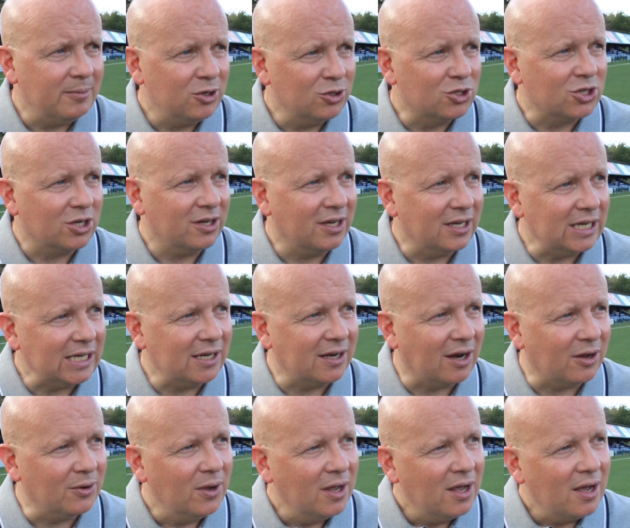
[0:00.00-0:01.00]
You
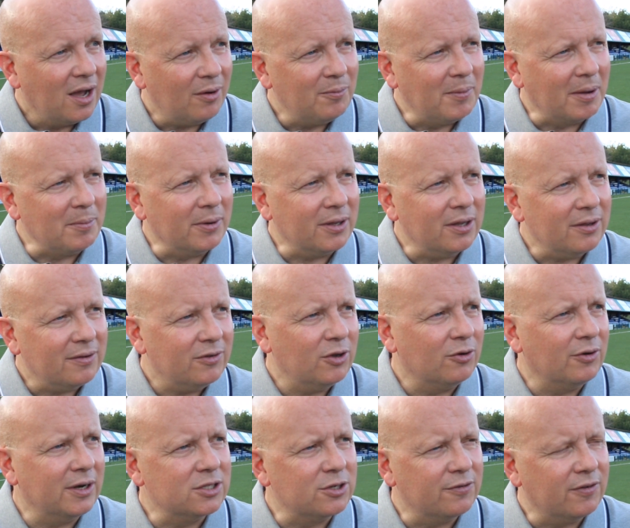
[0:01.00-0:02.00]
know, I remember
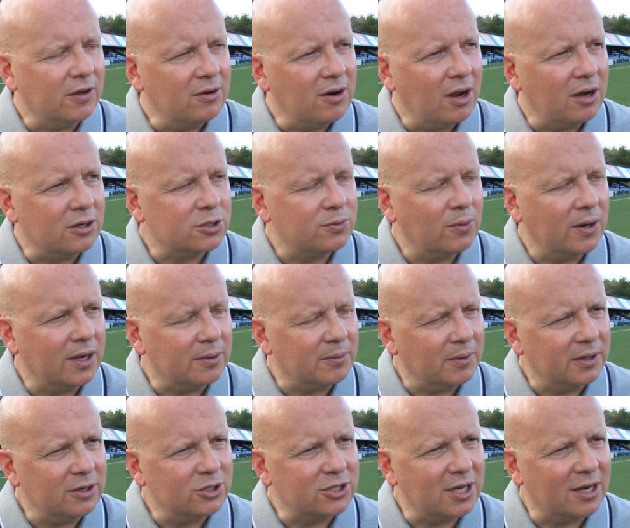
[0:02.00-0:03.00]
your interview last week
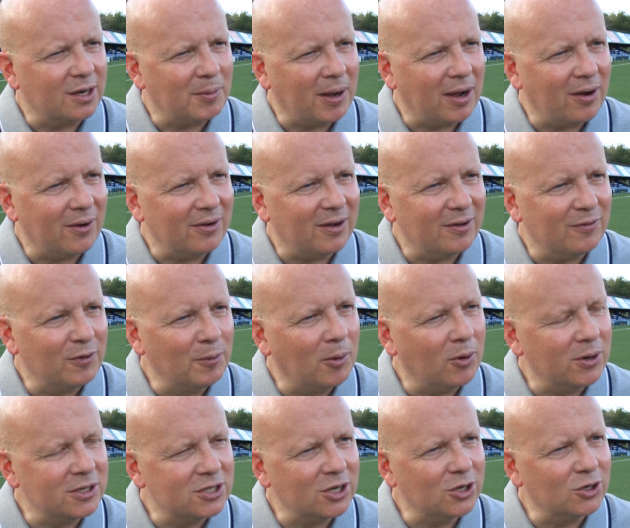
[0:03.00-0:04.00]
when you said about the
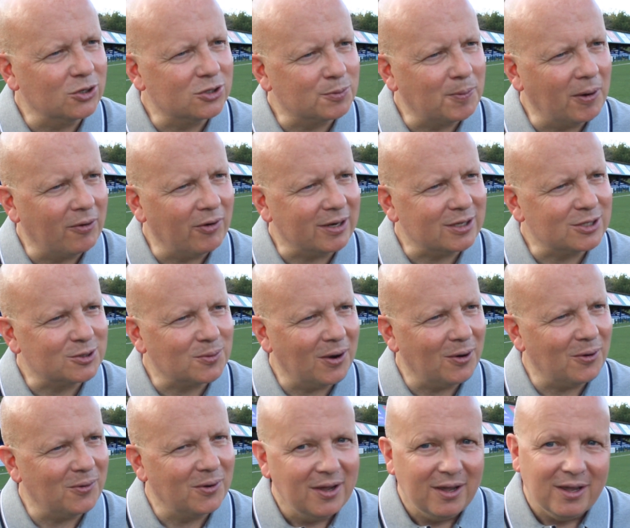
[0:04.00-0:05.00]
boys in good spirits.
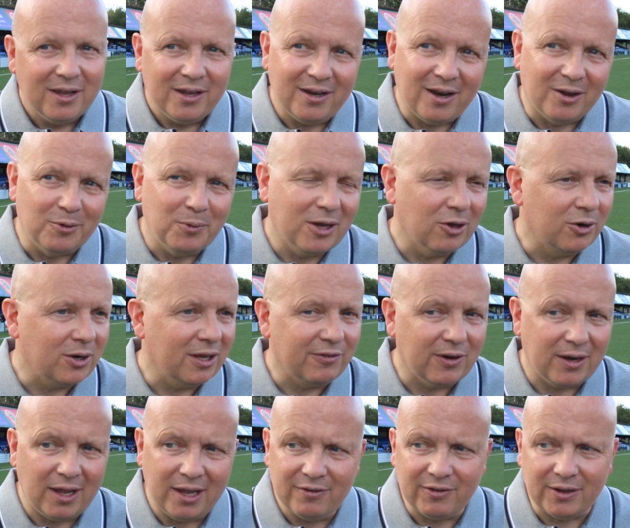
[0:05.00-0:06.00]
Well, you know, we couldn't
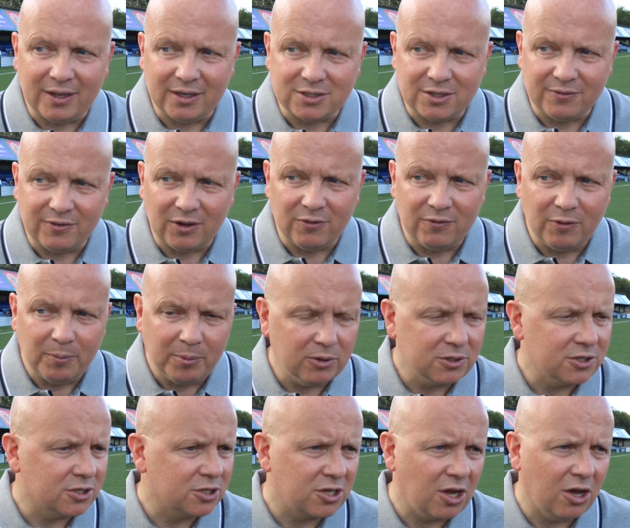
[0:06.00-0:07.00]
even hear the interview. The
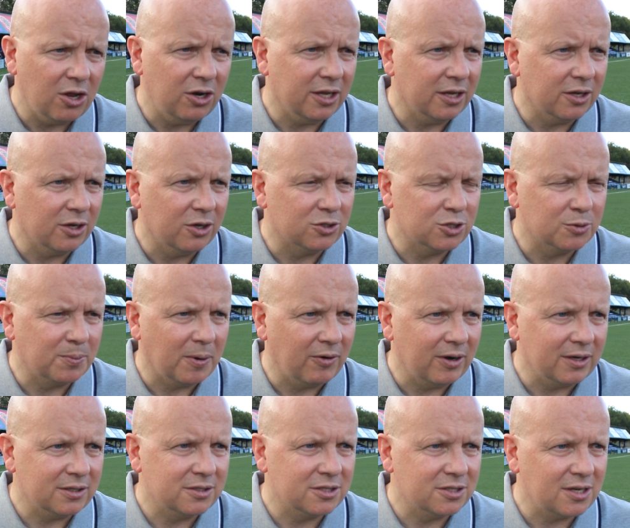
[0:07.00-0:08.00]
boys are certainly in good
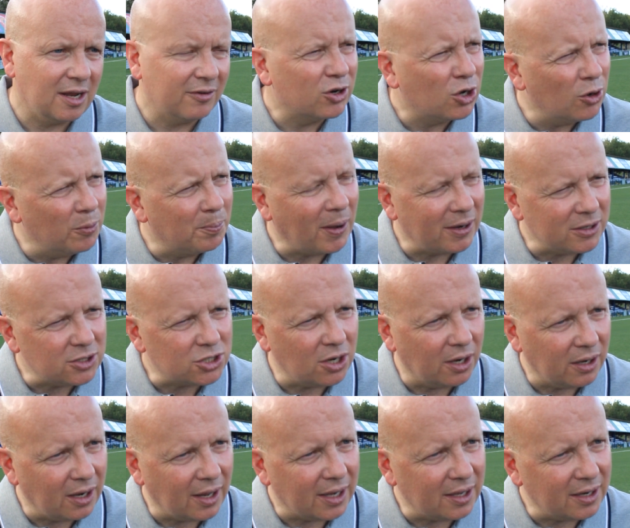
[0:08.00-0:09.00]
spirits. They're a good bunch,
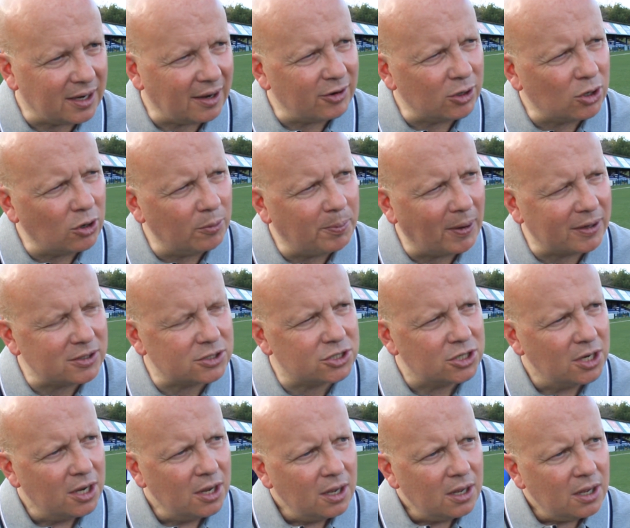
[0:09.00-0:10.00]
aren't they? And they're a good
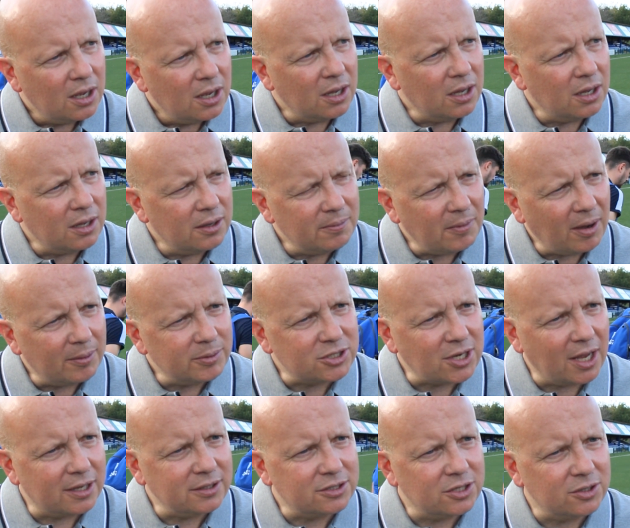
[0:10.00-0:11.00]
bunch, I was
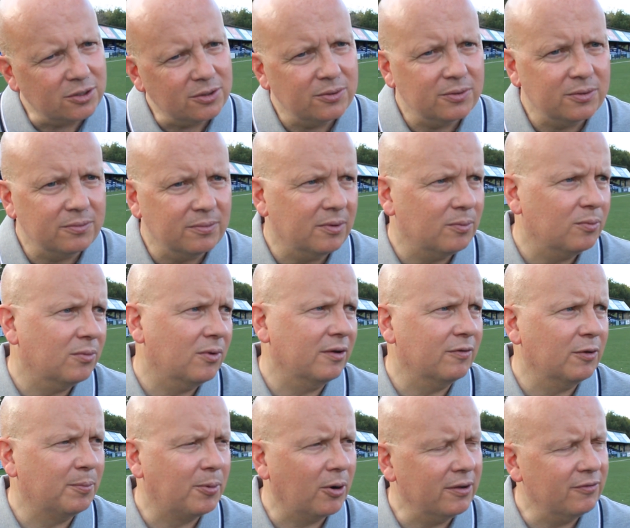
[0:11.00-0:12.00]
saying to one
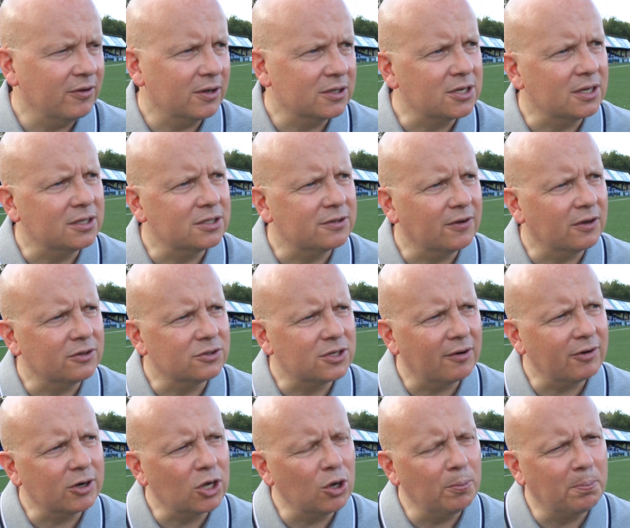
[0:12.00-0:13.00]
of the previous interviews,
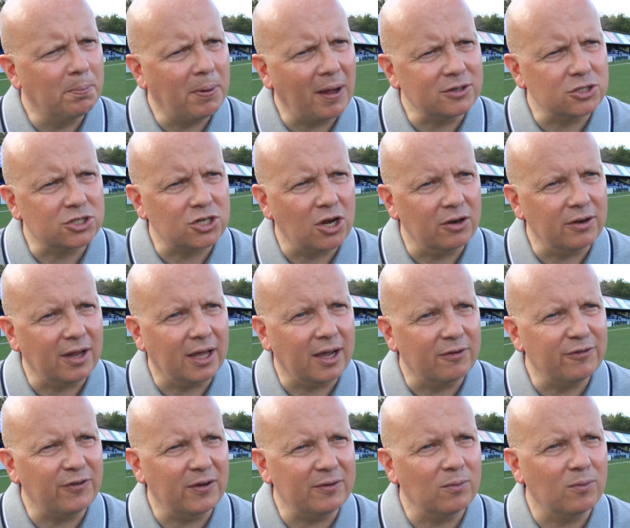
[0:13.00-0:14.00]
they're a good bunch, aren't they?
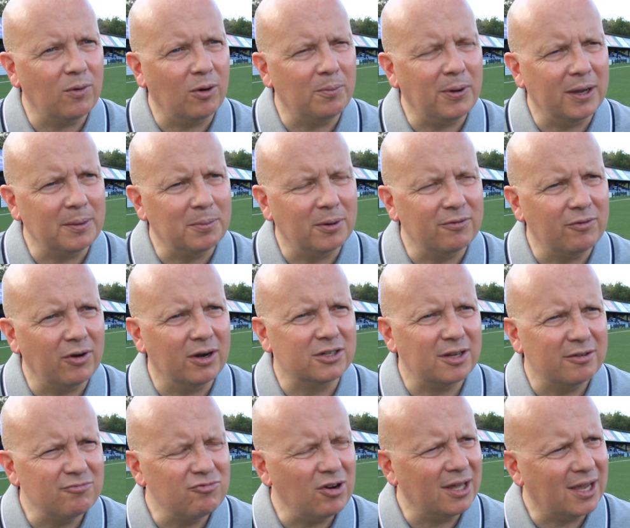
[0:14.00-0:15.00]
I think what people have
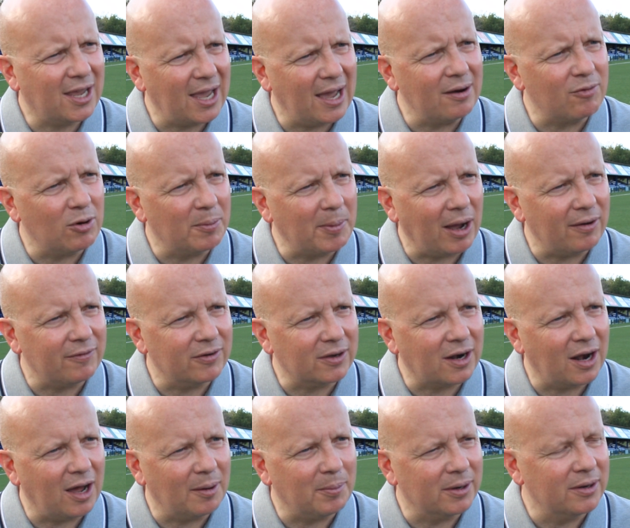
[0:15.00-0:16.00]
realised, they really care about the
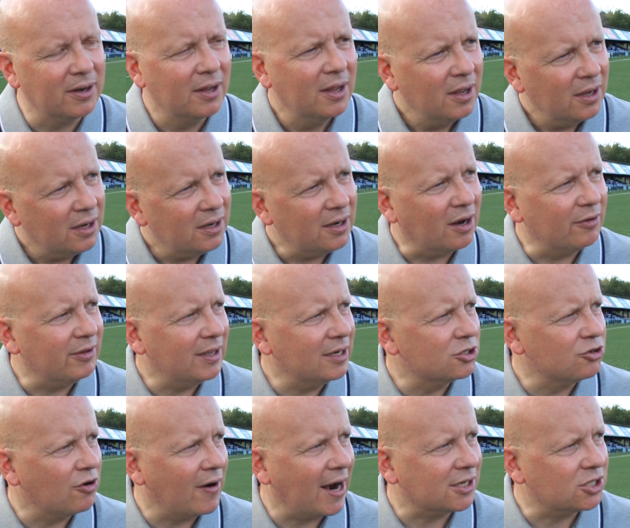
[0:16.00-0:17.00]
club, and you know, the
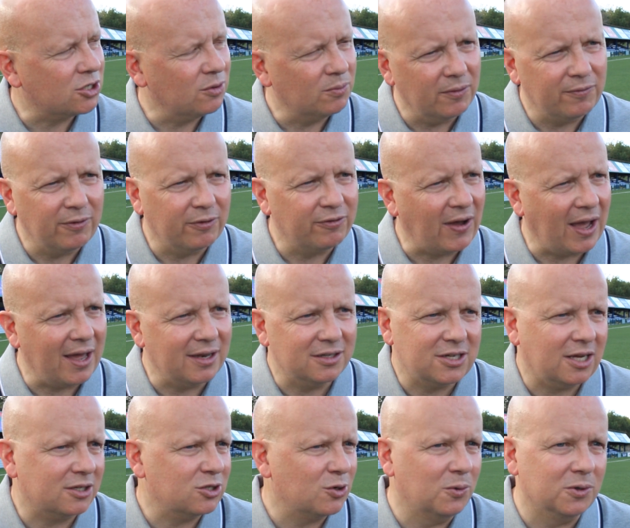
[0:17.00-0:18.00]
interaction with the fans,
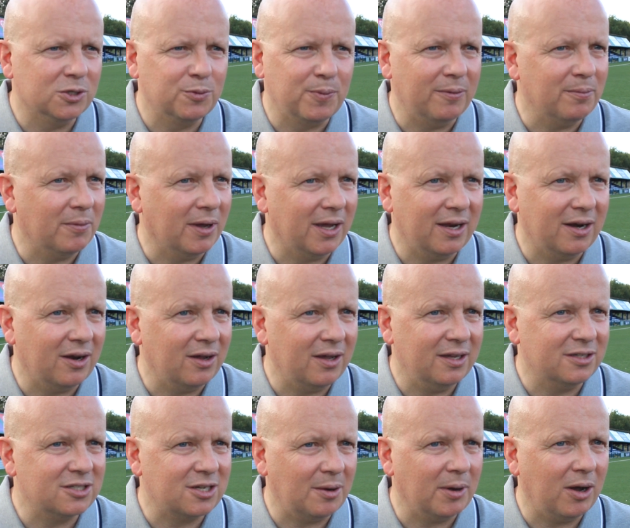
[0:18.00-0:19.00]
that's always been me, and
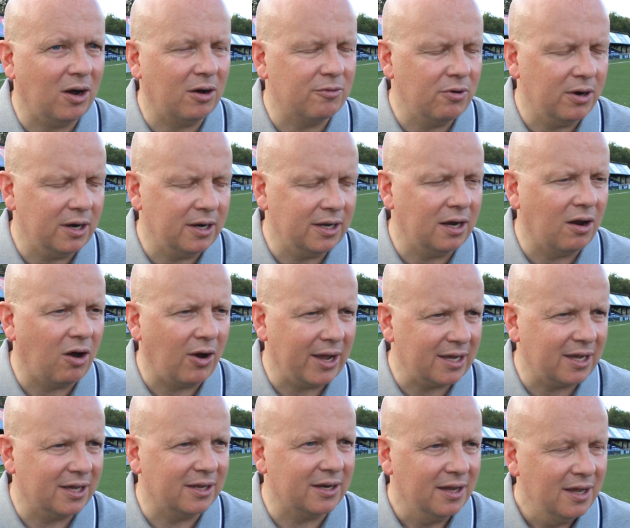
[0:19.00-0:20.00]
it's something I really
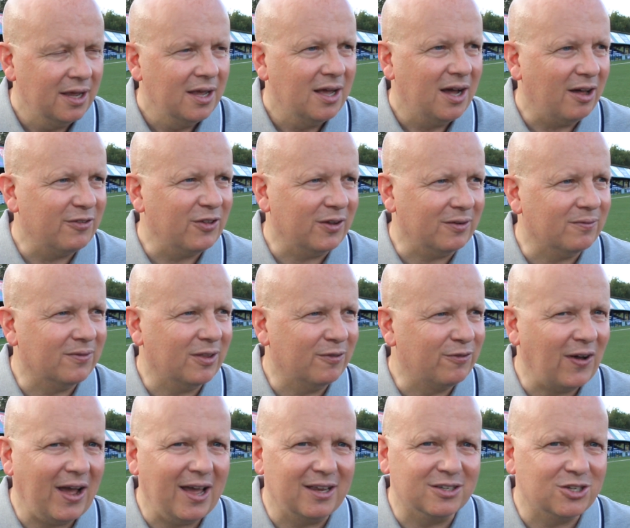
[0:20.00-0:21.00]
like. And I think the
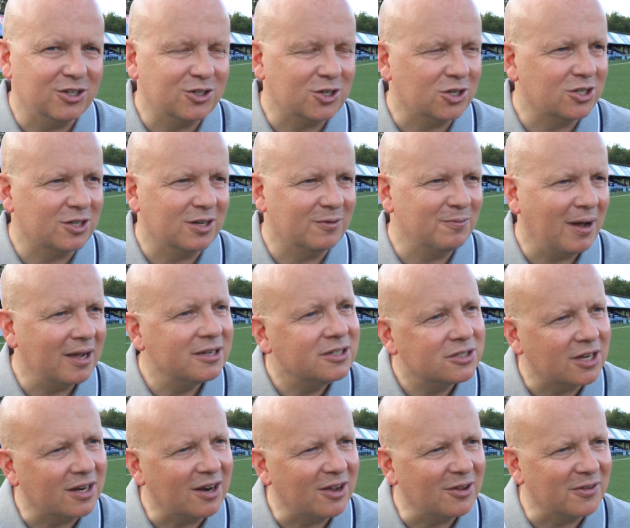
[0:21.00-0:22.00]
fans are just
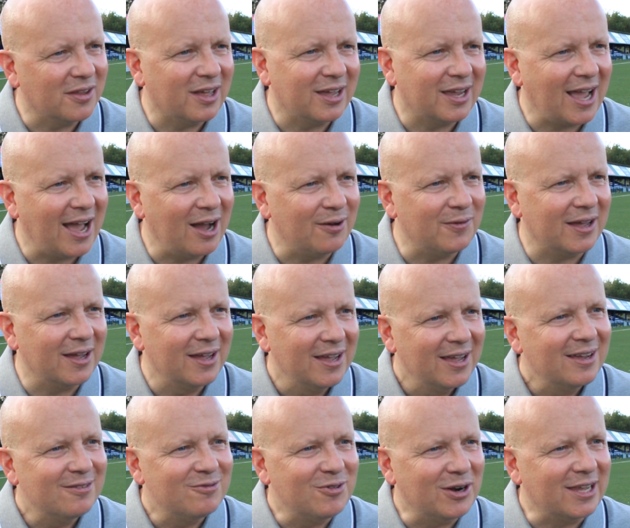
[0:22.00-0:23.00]
amazing, aren't they? How they're
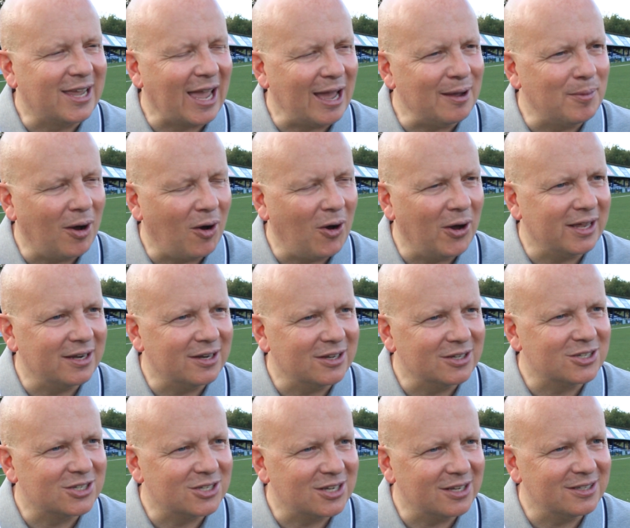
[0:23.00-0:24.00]
really getting behind
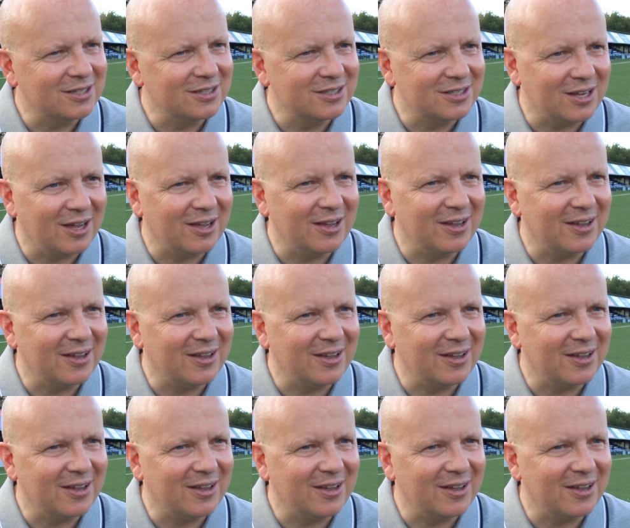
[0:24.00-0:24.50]
us, and